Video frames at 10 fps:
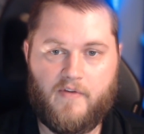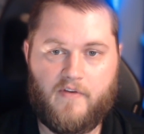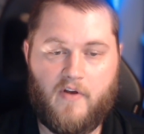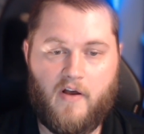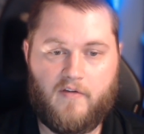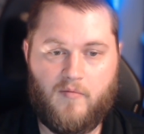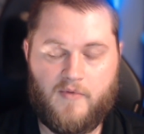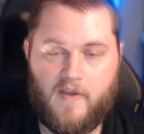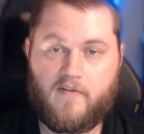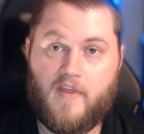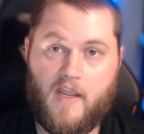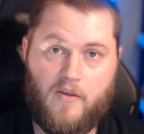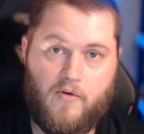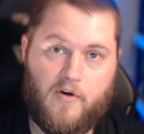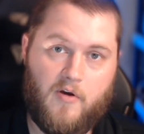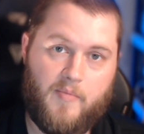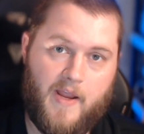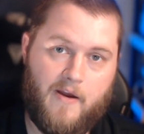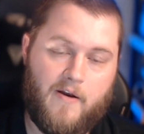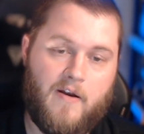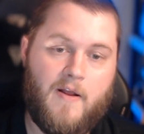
for this awesome list. Thank you, Kurt Baker.